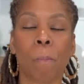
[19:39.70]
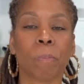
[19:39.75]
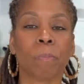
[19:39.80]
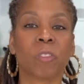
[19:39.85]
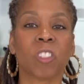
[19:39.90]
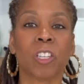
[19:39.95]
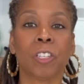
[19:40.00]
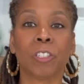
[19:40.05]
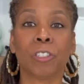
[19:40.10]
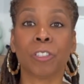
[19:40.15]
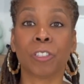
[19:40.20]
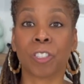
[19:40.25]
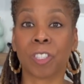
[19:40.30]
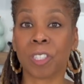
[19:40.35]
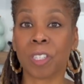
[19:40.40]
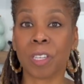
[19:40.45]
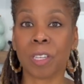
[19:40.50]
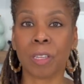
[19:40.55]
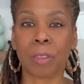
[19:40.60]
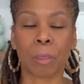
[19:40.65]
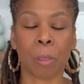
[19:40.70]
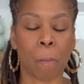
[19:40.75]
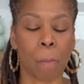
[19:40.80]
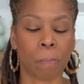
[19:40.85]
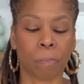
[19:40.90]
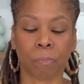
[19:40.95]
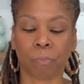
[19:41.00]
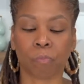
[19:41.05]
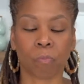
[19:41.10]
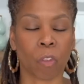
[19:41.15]
take your teeth,
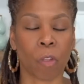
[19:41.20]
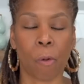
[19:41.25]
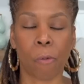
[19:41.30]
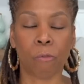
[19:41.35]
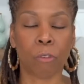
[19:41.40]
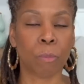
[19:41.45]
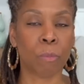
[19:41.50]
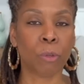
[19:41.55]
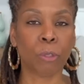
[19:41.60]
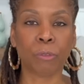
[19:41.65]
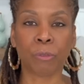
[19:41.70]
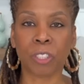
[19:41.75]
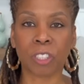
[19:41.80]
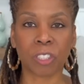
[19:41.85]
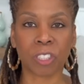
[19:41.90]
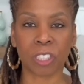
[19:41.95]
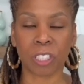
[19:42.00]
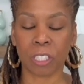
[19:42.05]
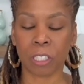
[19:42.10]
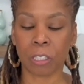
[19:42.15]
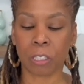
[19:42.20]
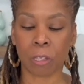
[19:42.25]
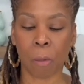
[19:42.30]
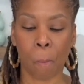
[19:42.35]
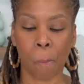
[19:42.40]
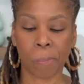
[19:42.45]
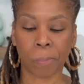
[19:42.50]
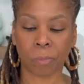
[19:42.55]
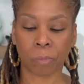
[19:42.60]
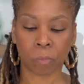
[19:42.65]
remove the seeds,
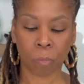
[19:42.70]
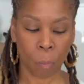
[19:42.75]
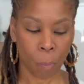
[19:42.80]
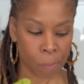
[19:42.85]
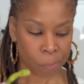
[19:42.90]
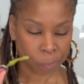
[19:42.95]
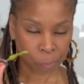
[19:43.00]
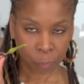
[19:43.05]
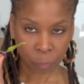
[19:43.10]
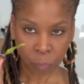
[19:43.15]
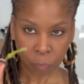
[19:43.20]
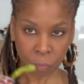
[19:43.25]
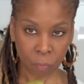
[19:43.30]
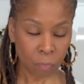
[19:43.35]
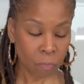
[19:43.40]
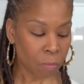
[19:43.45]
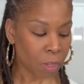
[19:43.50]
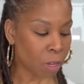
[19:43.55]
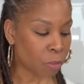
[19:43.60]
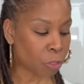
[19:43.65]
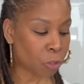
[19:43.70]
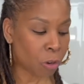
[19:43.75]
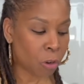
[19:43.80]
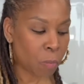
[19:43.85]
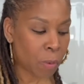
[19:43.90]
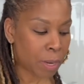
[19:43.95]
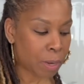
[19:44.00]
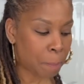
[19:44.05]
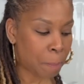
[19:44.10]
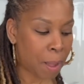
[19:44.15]
throw
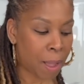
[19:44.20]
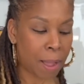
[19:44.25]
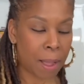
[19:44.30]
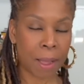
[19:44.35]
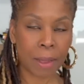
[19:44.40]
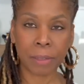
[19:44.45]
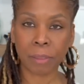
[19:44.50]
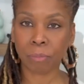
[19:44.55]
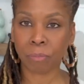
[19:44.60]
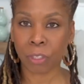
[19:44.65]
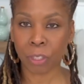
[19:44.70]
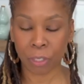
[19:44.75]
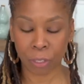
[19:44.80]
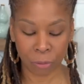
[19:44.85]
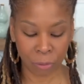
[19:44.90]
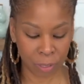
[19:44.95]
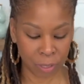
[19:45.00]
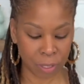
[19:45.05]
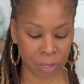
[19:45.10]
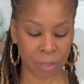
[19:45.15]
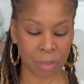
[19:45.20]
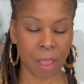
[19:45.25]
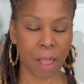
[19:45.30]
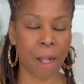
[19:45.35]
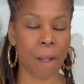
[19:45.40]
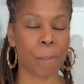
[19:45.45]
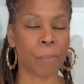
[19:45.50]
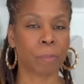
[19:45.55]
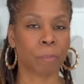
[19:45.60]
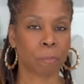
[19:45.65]
away the pod, you don't need
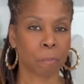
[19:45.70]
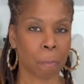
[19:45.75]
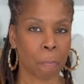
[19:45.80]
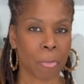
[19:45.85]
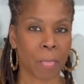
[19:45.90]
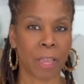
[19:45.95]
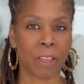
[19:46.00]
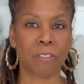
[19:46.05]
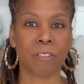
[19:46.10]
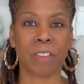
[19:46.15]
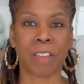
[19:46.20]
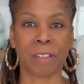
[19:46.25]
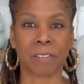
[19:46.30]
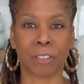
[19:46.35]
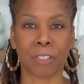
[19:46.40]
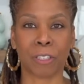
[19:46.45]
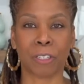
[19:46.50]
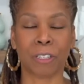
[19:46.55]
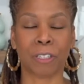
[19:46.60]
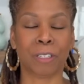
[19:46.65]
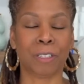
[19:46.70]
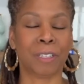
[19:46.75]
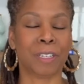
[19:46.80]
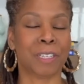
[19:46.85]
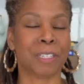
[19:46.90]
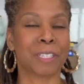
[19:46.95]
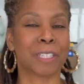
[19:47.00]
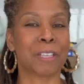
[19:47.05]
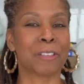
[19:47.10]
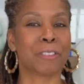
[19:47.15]
that, and you get the
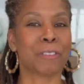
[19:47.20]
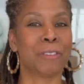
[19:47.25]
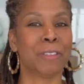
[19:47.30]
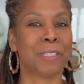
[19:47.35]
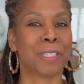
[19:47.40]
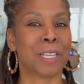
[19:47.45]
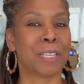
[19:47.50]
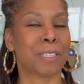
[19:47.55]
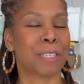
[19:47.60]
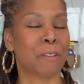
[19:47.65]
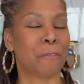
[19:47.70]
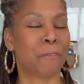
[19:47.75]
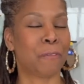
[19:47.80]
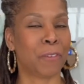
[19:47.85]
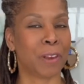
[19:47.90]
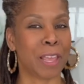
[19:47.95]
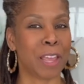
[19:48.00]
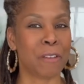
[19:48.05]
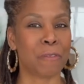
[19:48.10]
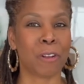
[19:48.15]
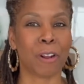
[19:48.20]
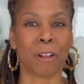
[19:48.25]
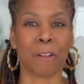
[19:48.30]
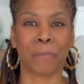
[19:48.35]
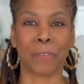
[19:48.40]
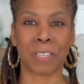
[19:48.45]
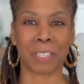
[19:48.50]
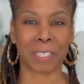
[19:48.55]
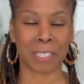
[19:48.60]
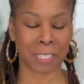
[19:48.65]
goodness. So you taste the flavor
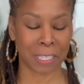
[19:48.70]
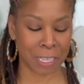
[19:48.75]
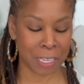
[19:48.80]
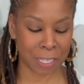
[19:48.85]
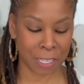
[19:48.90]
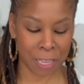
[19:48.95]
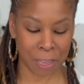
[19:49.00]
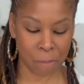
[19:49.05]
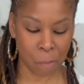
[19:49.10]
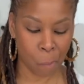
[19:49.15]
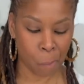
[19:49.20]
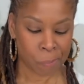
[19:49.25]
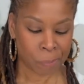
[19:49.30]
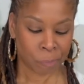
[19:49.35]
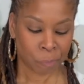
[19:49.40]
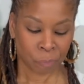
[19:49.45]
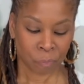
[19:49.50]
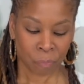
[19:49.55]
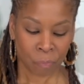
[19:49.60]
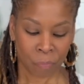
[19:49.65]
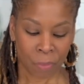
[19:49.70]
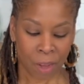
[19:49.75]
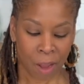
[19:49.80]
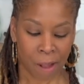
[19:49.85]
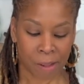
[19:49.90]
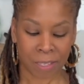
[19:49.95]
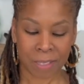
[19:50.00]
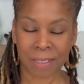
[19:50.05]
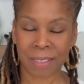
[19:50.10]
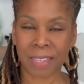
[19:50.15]
of the seasoned
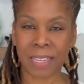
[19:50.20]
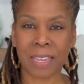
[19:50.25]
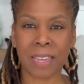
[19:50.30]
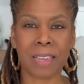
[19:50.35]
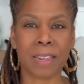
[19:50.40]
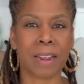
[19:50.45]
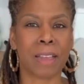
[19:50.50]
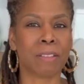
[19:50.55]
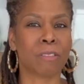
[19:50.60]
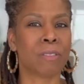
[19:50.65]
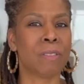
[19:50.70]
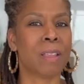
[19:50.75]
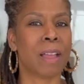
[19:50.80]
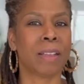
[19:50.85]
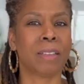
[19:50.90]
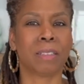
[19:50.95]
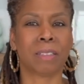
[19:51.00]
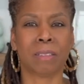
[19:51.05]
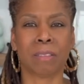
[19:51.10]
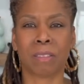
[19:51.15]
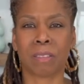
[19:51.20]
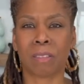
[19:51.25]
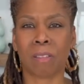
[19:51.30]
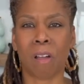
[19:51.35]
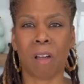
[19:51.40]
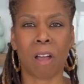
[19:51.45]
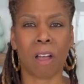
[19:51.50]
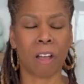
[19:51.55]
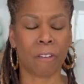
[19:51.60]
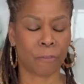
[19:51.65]
seed. It's nice and
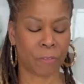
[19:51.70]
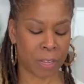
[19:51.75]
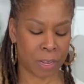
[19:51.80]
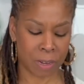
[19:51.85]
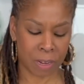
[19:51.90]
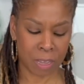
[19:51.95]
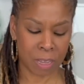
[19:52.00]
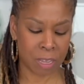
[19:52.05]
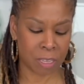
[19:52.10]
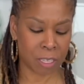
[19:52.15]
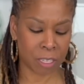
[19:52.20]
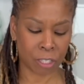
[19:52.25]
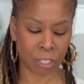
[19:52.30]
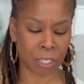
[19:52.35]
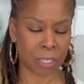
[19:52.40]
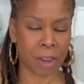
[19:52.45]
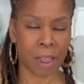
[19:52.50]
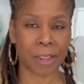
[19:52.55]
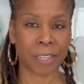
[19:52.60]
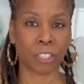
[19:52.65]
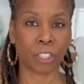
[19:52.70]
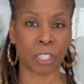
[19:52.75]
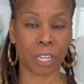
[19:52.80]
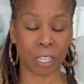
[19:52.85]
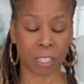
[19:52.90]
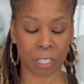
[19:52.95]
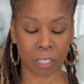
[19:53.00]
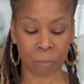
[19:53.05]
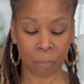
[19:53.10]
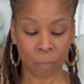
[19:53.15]
soft and easy to
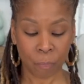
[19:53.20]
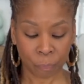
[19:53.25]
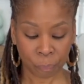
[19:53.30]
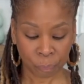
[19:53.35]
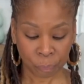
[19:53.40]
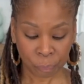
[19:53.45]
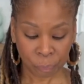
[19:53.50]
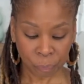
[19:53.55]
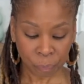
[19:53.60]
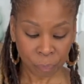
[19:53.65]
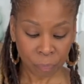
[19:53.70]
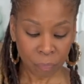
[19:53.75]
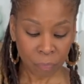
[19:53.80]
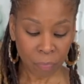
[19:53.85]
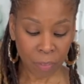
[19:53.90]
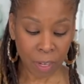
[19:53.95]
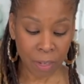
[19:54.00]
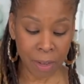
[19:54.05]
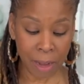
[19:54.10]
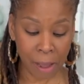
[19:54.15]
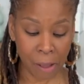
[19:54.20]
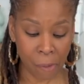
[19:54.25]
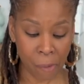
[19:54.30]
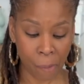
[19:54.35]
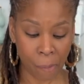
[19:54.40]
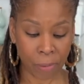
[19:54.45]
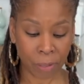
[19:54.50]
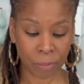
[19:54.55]
digest. Now,